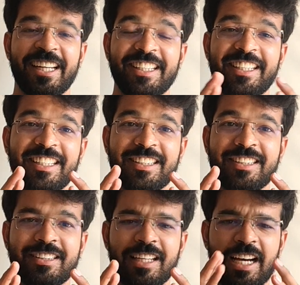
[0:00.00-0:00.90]
that
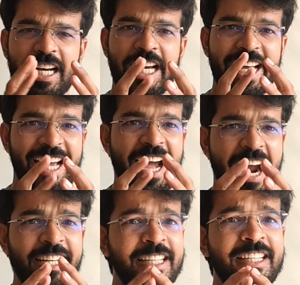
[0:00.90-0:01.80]
this
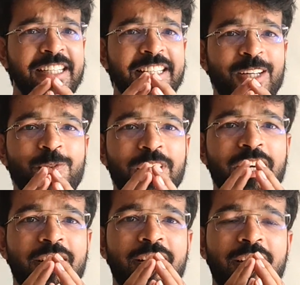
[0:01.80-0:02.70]
identity that
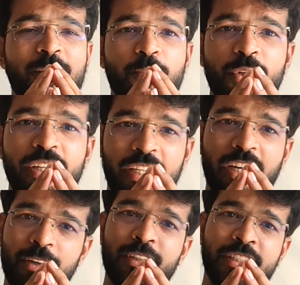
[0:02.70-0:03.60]
we are putting
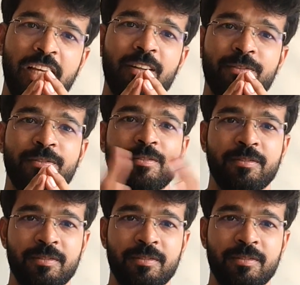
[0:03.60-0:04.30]
ourselves